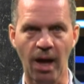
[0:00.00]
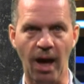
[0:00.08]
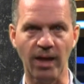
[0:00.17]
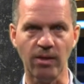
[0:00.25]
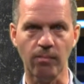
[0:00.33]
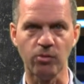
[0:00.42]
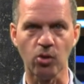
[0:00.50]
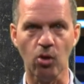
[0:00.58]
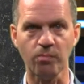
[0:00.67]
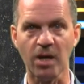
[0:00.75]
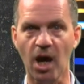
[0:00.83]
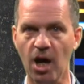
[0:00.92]
and
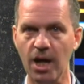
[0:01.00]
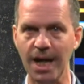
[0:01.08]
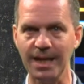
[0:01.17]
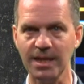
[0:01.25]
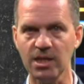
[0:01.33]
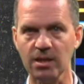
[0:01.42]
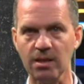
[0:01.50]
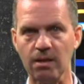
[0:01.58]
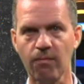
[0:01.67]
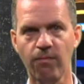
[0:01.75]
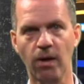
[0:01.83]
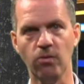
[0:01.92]
absorbs high
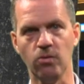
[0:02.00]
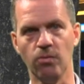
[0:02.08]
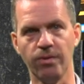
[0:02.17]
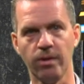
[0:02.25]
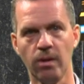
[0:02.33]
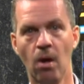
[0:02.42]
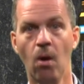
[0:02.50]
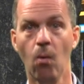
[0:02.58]
energetic photons,